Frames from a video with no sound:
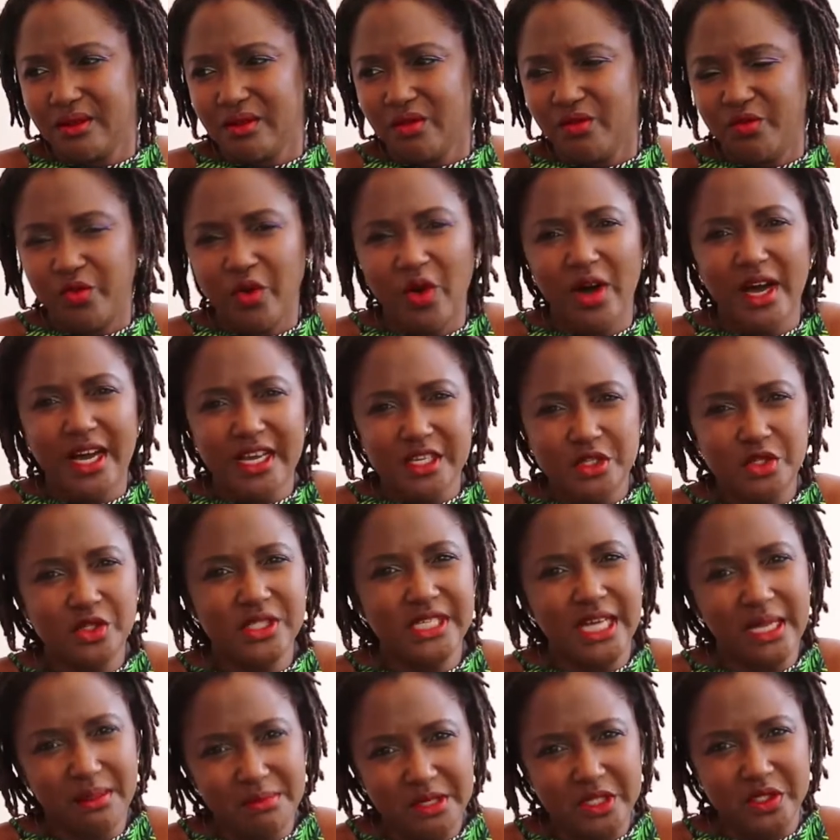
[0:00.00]
for her to
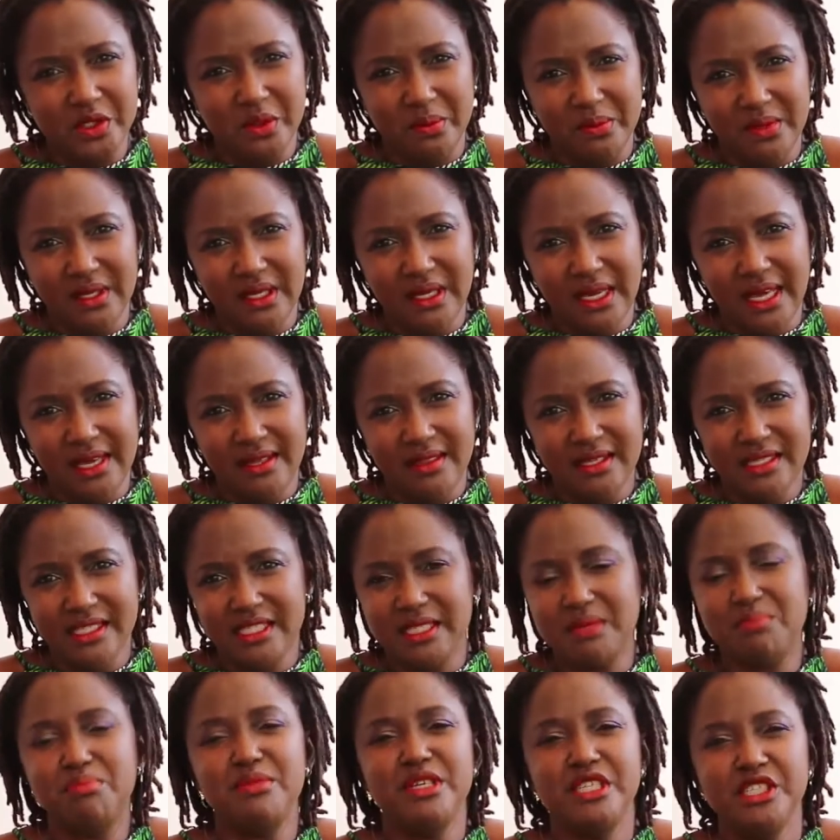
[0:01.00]
tell me something like this,
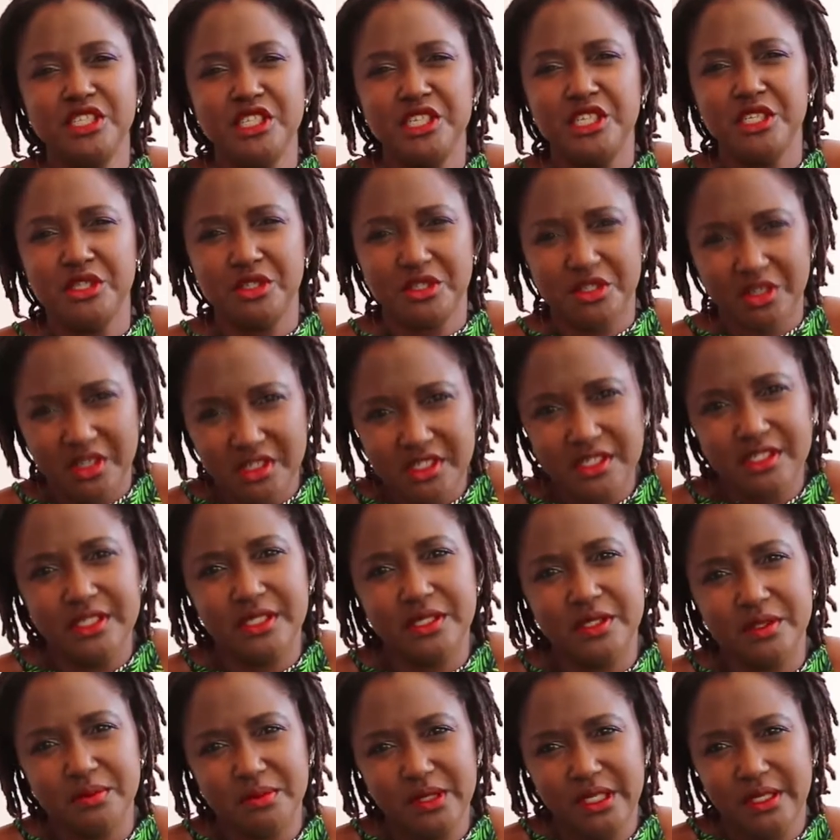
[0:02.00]
it means she
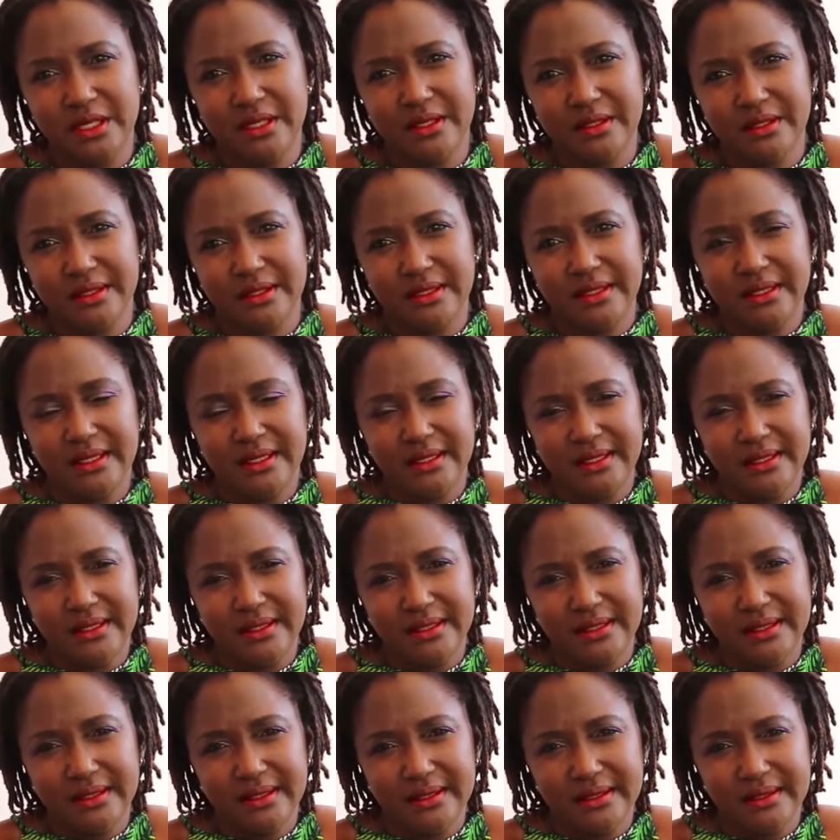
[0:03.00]
trusts me.
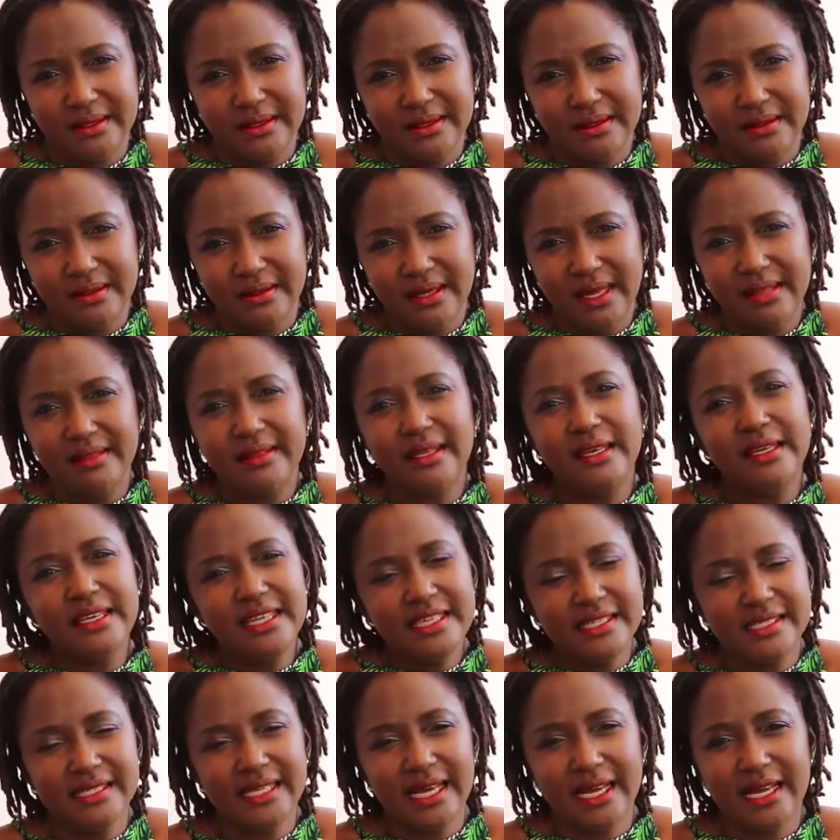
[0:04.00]
And the
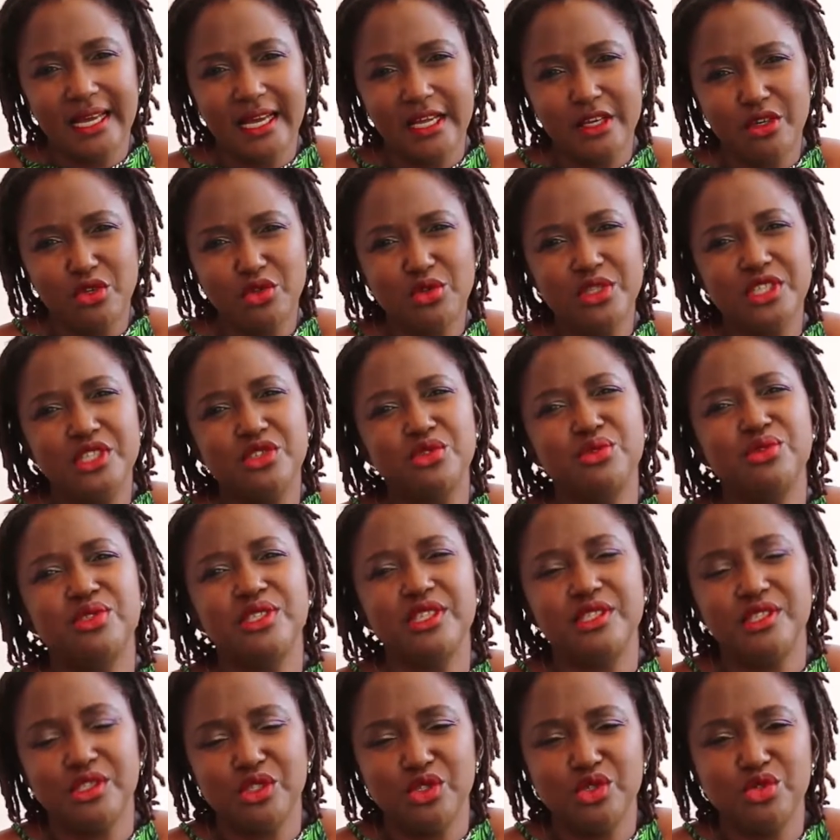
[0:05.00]
least I can do
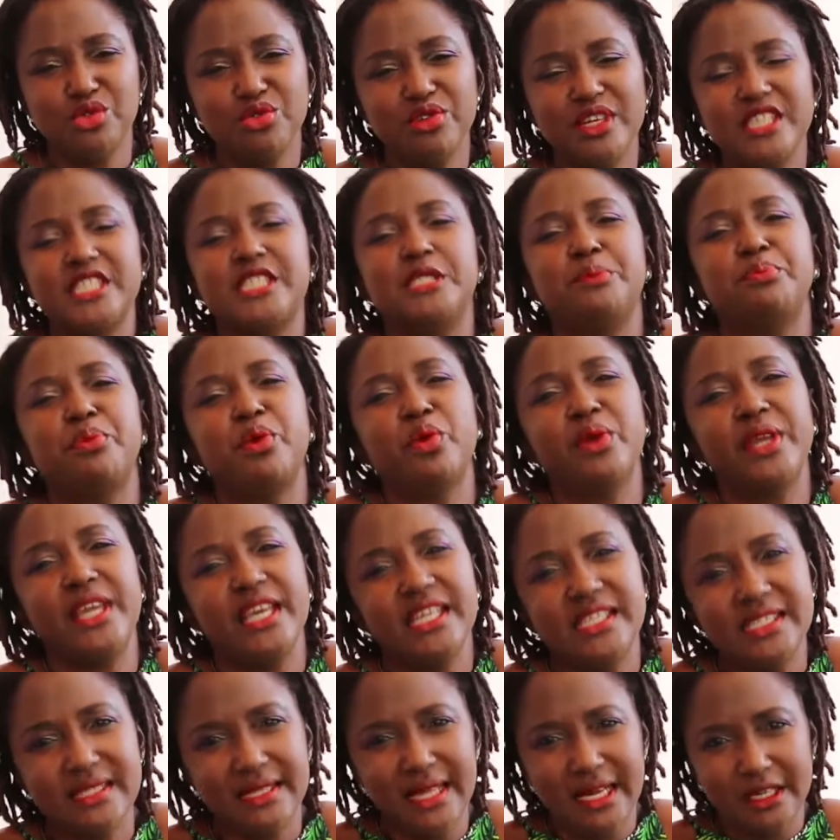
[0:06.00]
is to
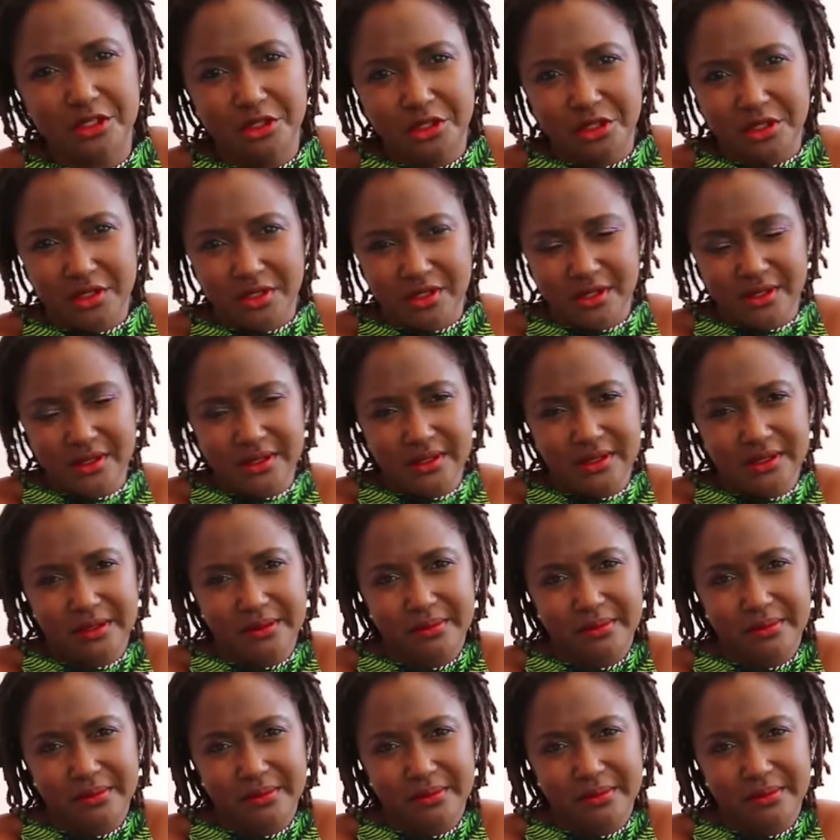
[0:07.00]
reciprocate that trust.